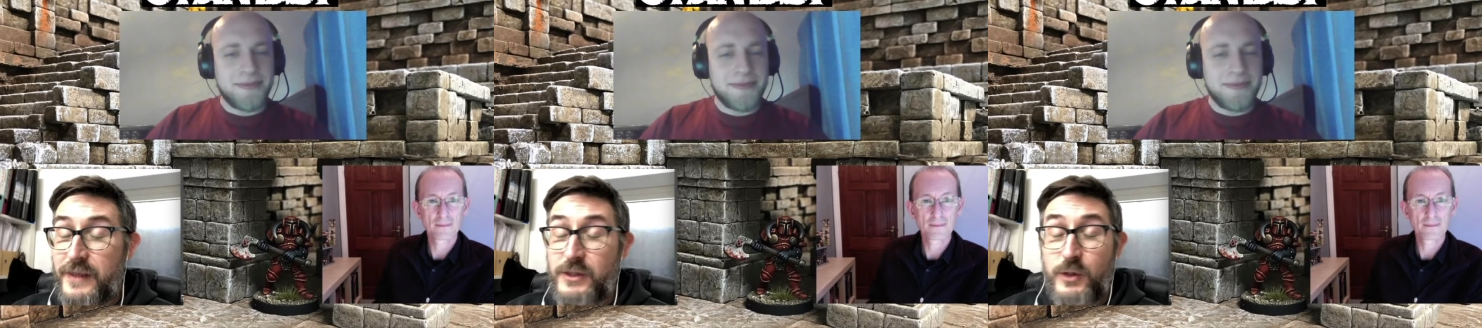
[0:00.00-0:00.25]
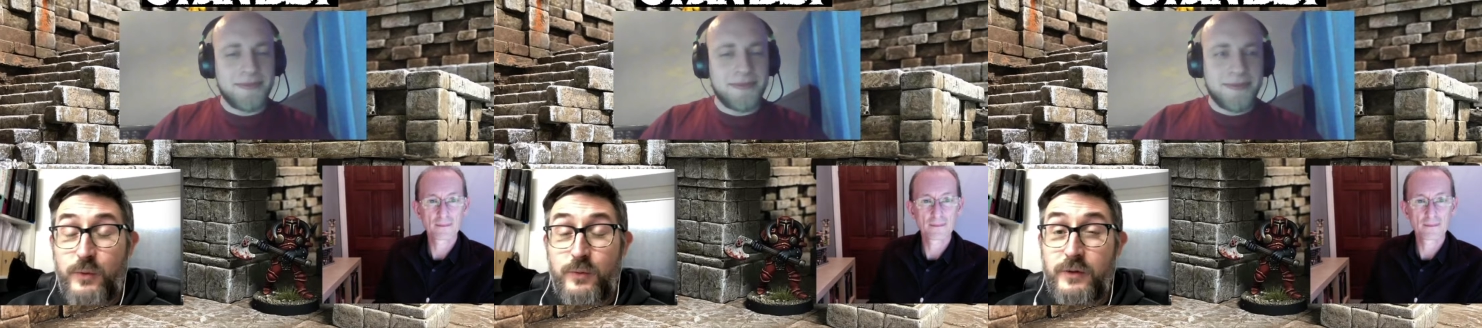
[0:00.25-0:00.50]

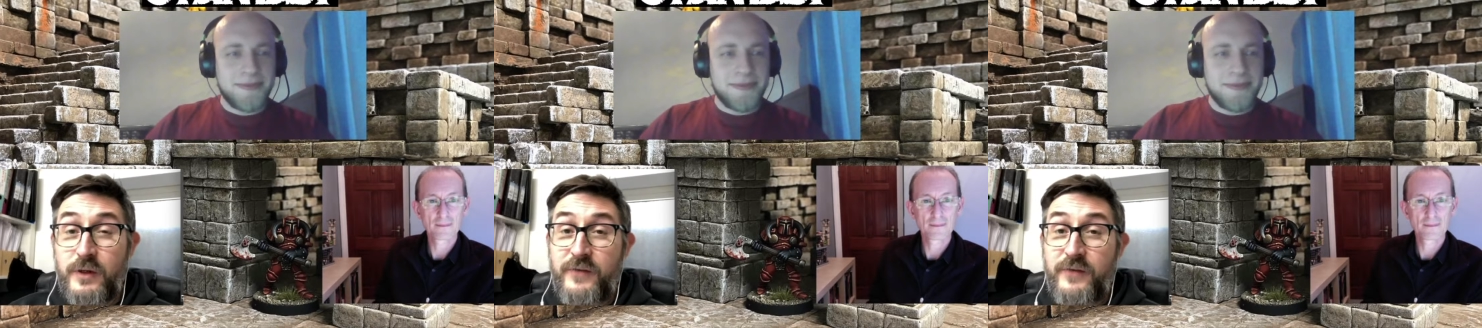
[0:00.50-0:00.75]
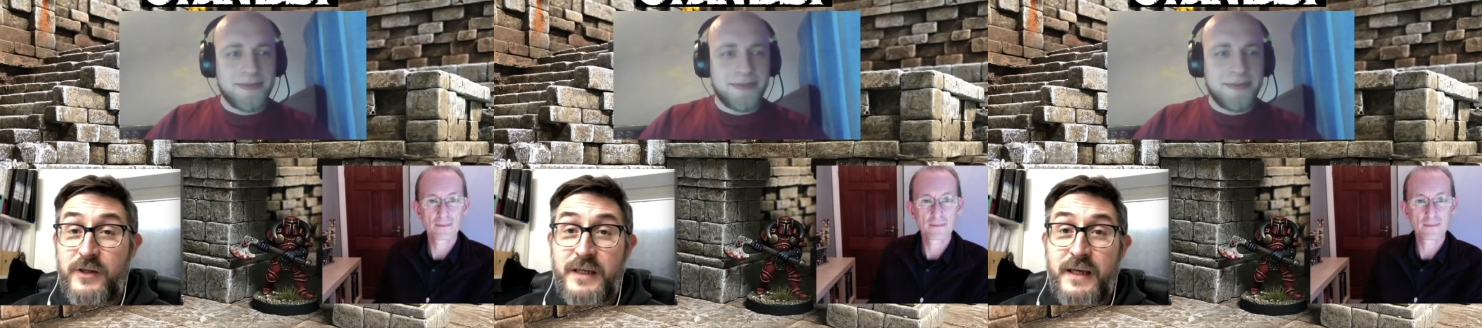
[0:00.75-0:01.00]
Speaker 1: Edge Hill
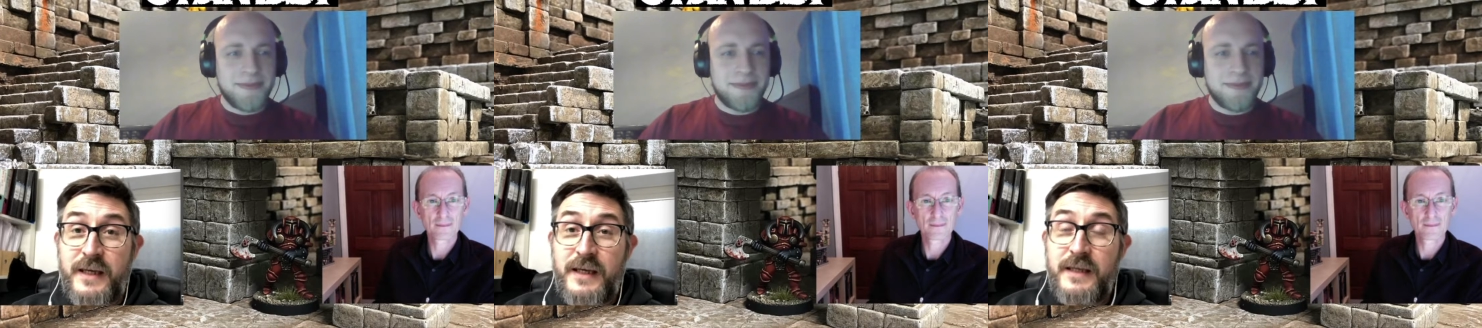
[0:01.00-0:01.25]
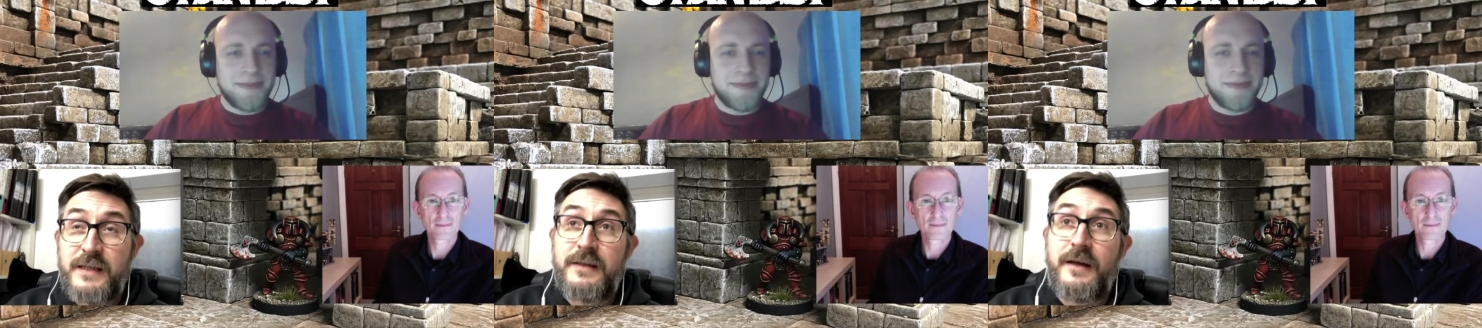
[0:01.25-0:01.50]

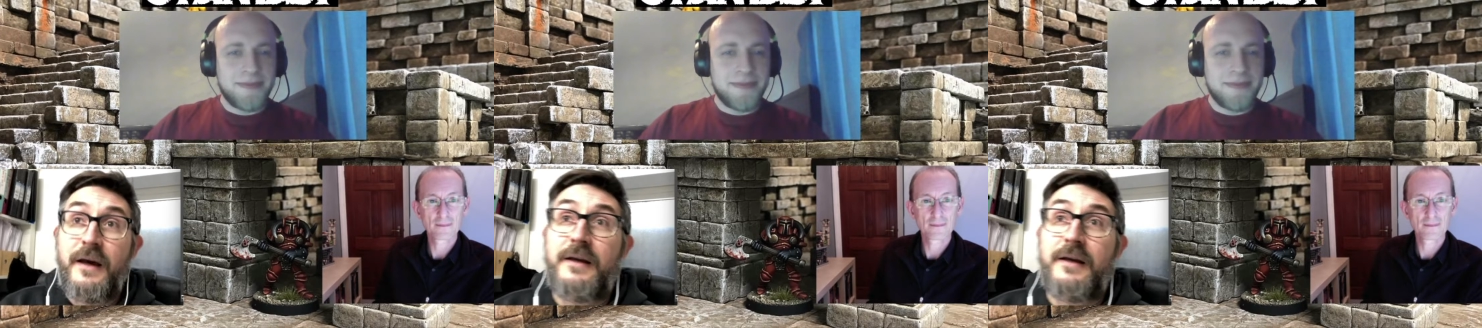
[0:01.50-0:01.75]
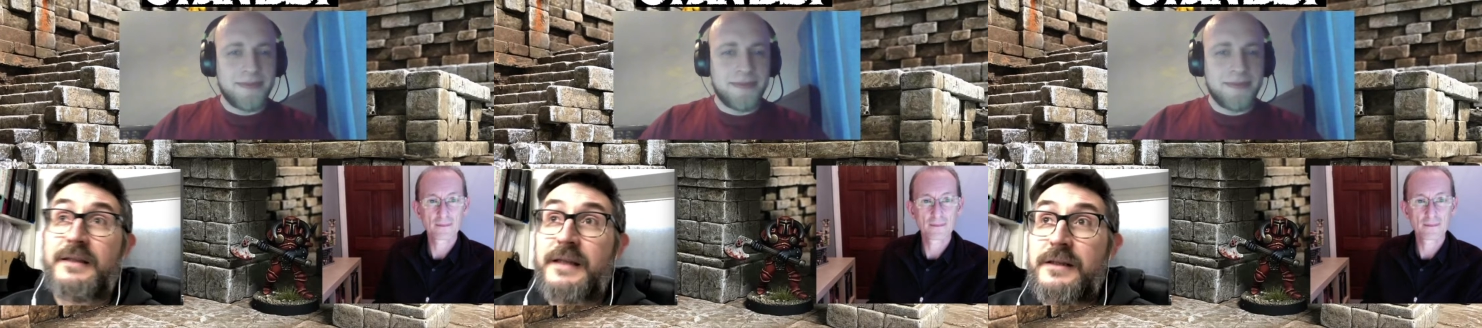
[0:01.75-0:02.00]
University
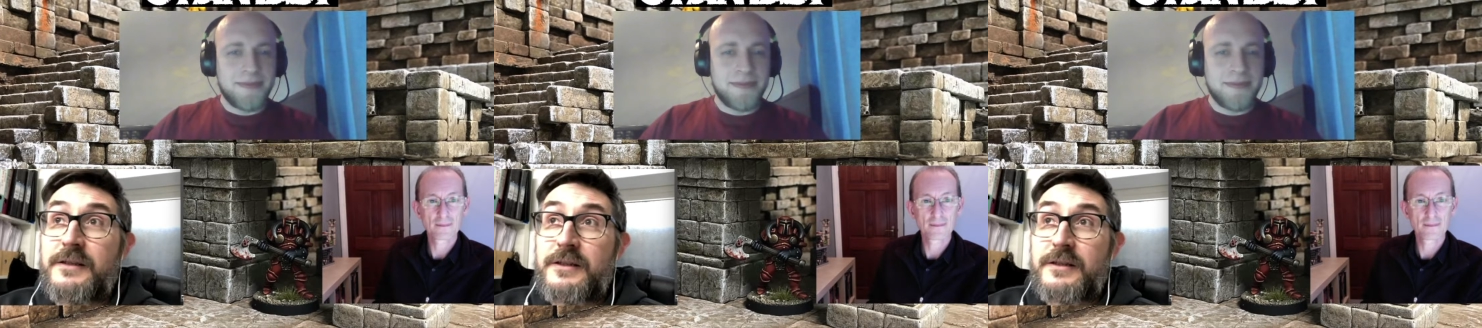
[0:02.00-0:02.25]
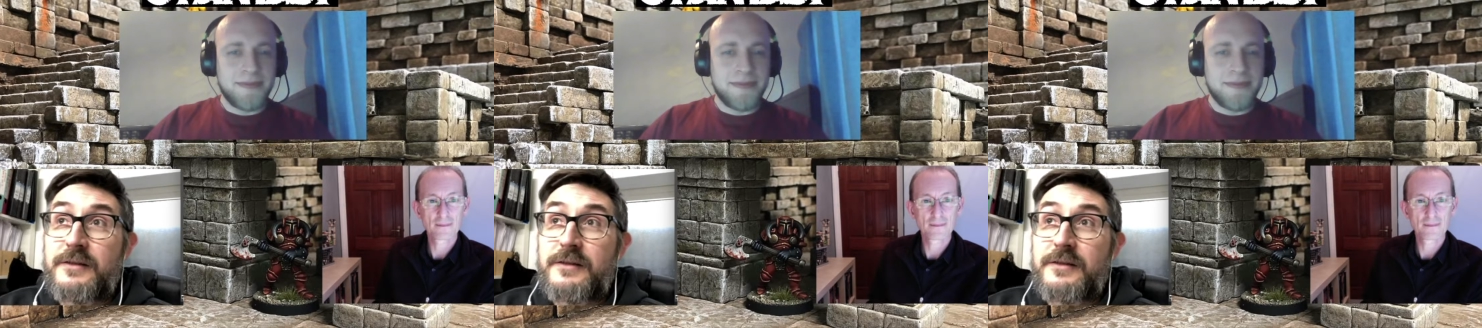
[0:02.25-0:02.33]
since